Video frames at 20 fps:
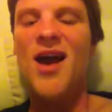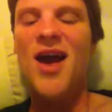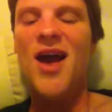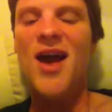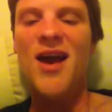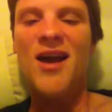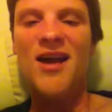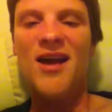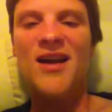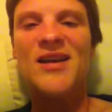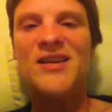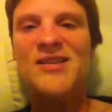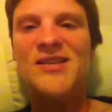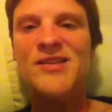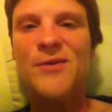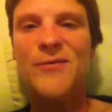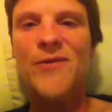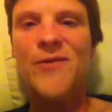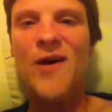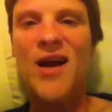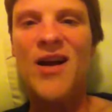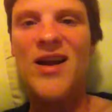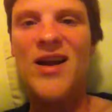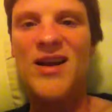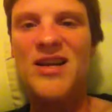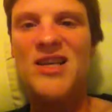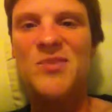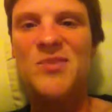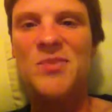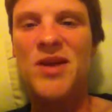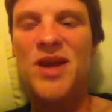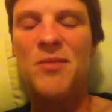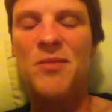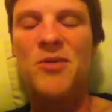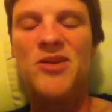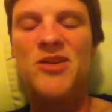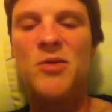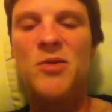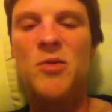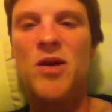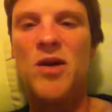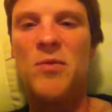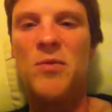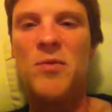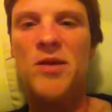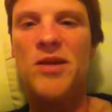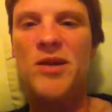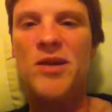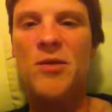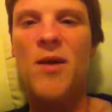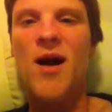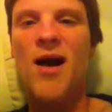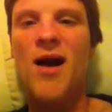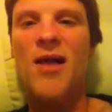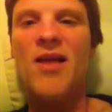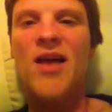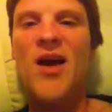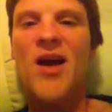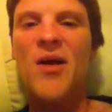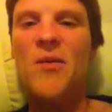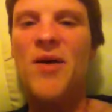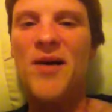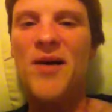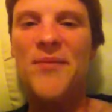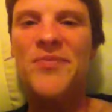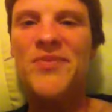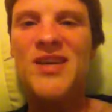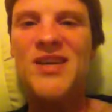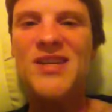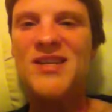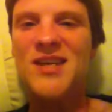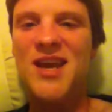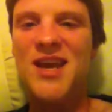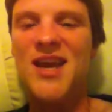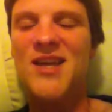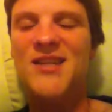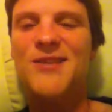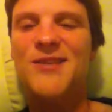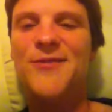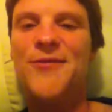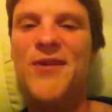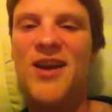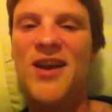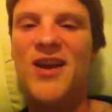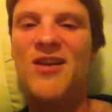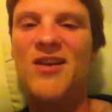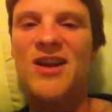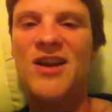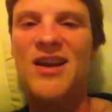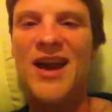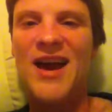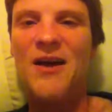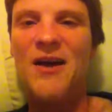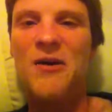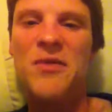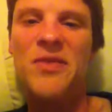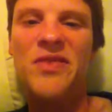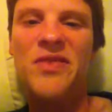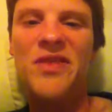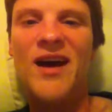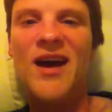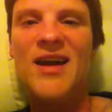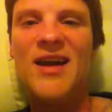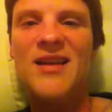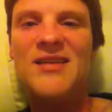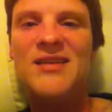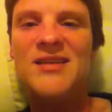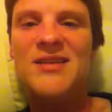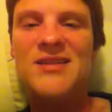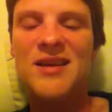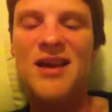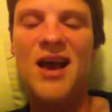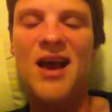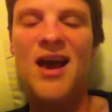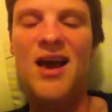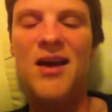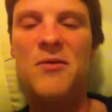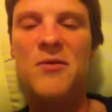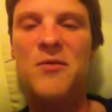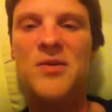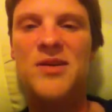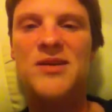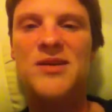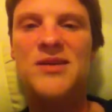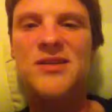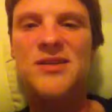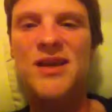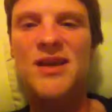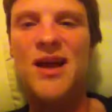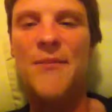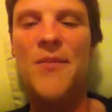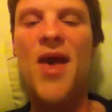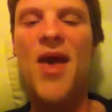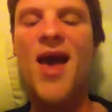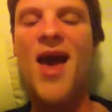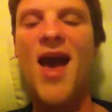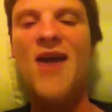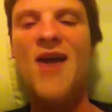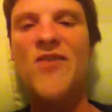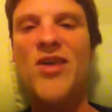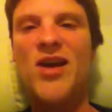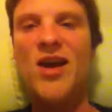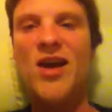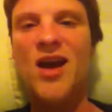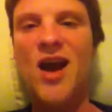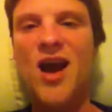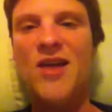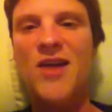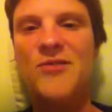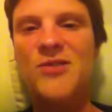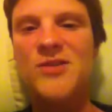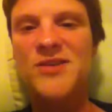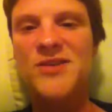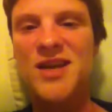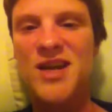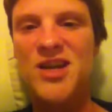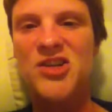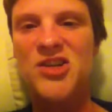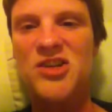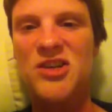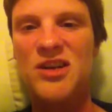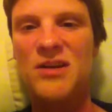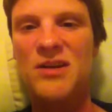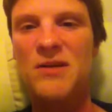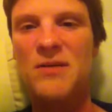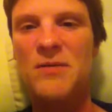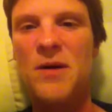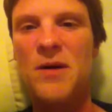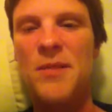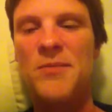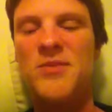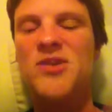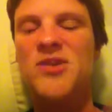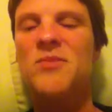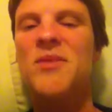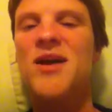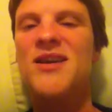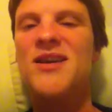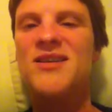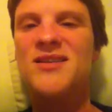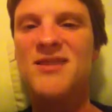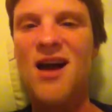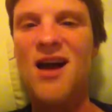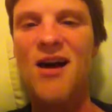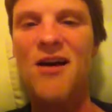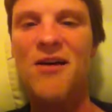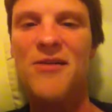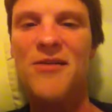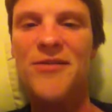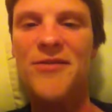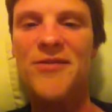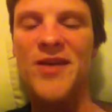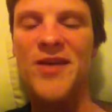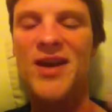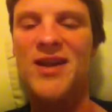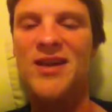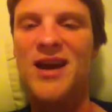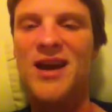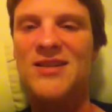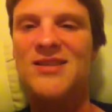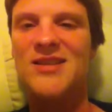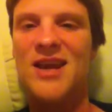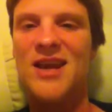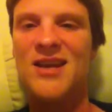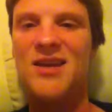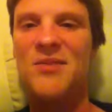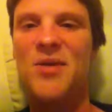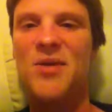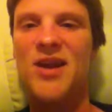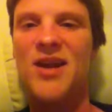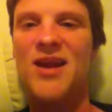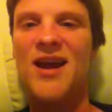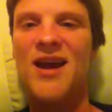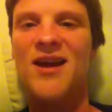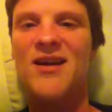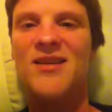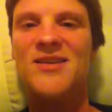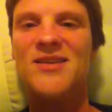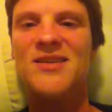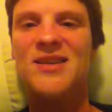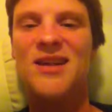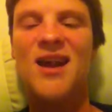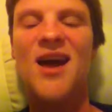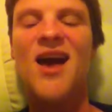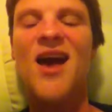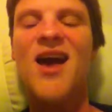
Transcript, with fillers: And so far, it has been able to work really well. Well, these kids figured it out that I was um, having a conversation um, to myself and not to anybody else. And